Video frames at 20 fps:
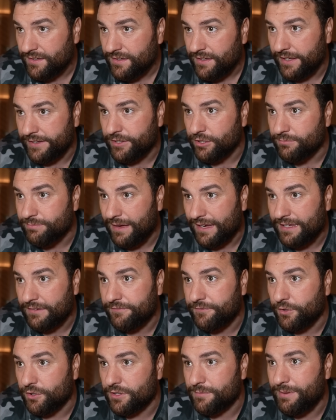He come back and
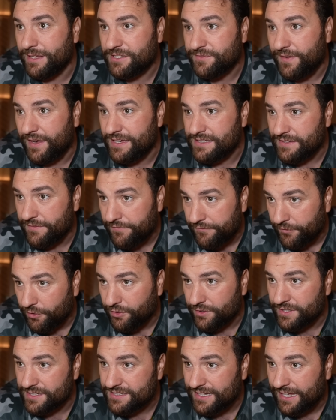fought the best fight he's ever
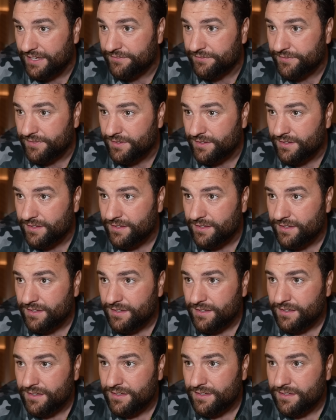fought in his life.
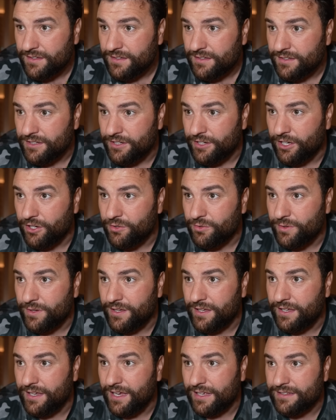You know,
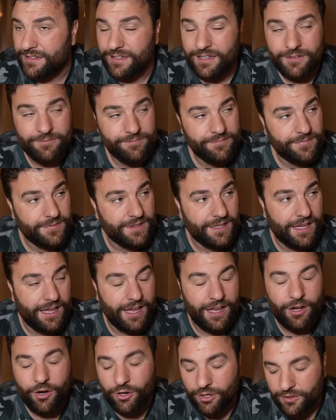he had
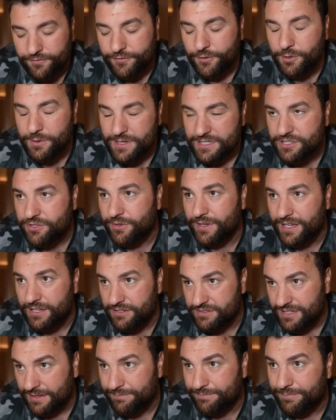all through his career,
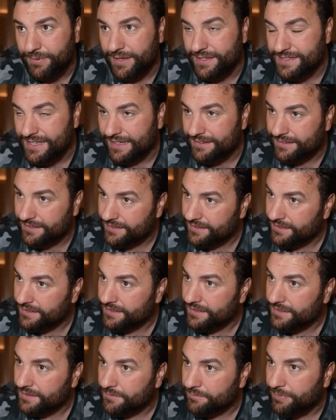he's had
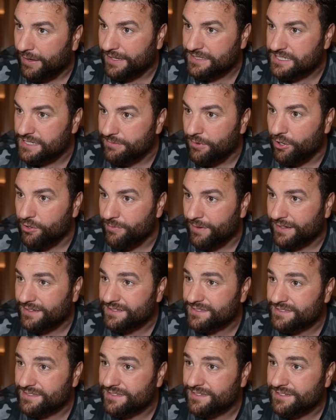patchy
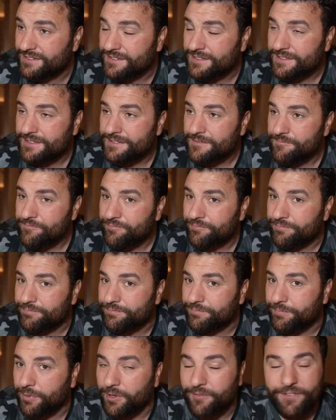moments.
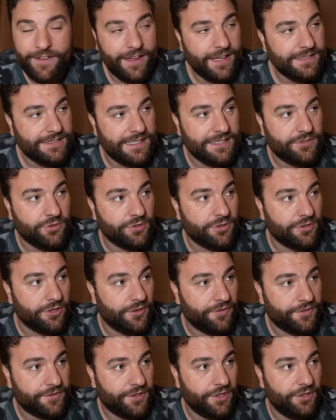But the thing is, he's good
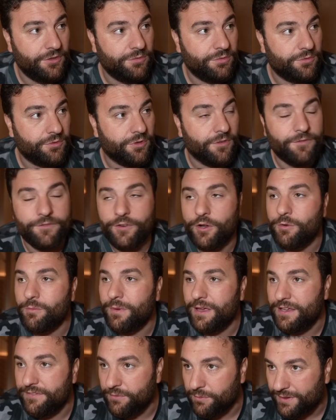enough to come through
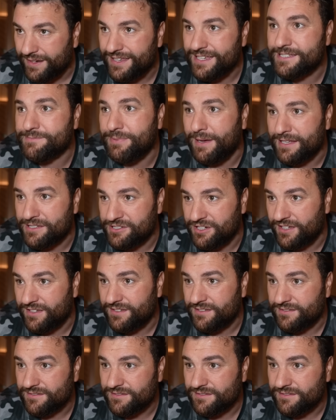even when he is patchy.